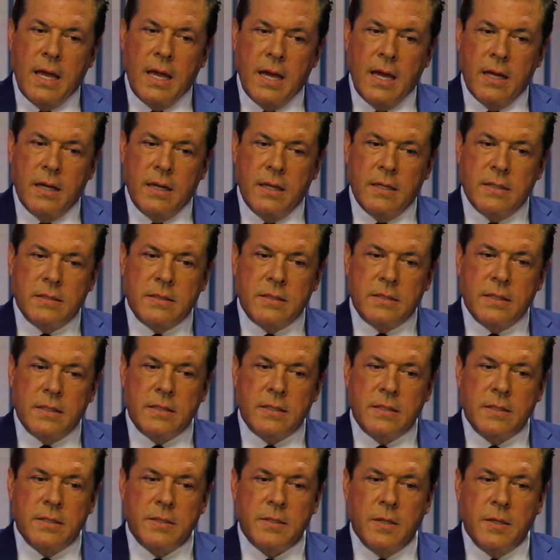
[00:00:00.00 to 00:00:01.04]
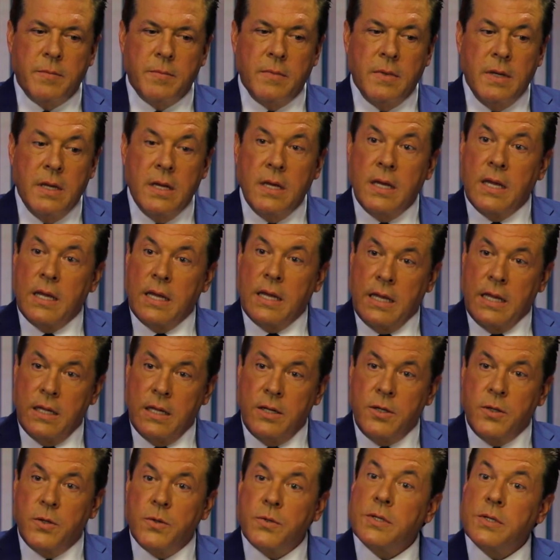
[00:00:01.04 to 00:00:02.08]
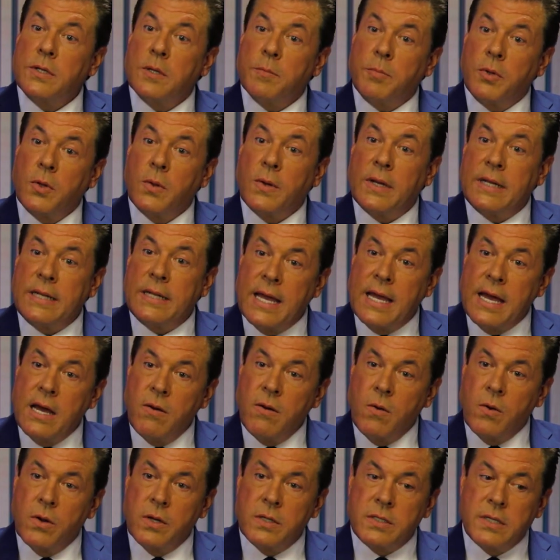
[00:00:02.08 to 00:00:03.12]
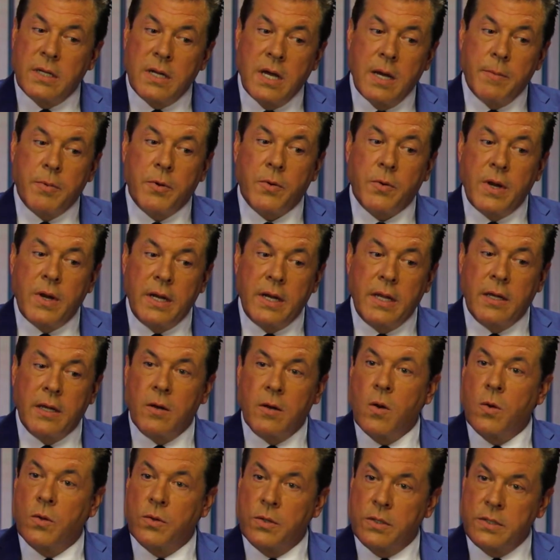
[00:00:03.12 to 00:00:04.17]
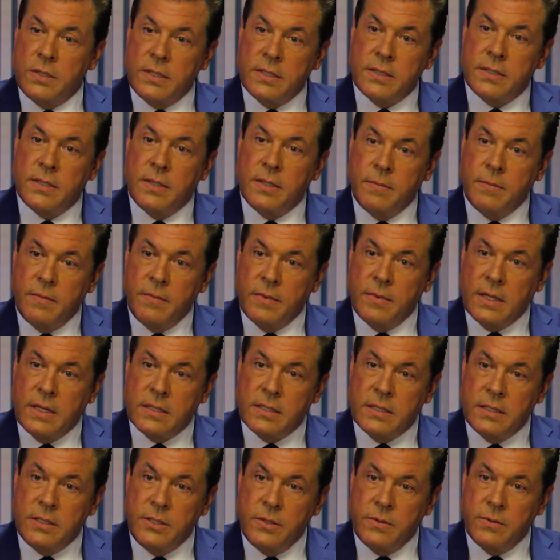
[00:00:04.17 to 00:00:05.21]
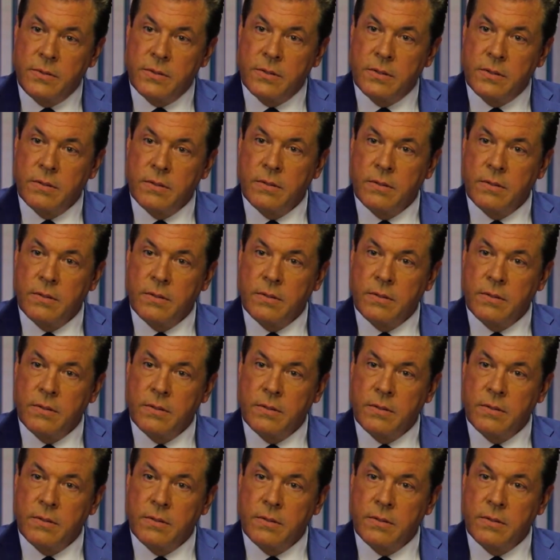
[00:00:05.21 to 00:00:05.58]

And is this system in use and deployed now, or is it upgrading an older system that's in use?